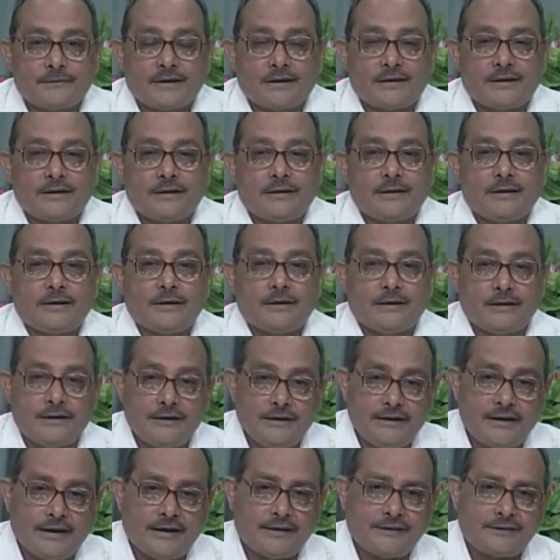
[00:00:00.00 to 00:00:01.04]
Yes.
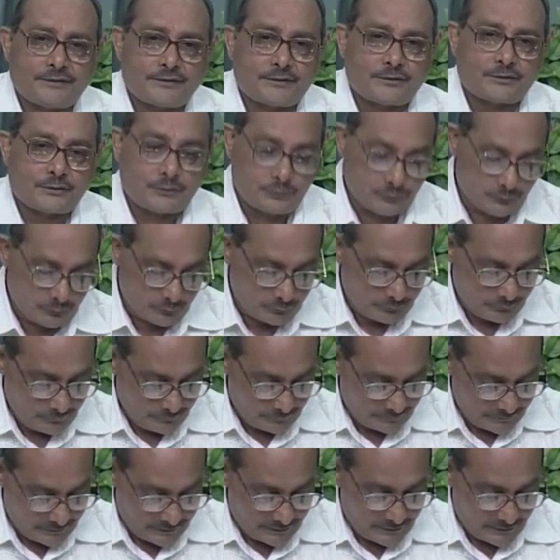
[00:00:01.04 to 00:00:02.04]
He has to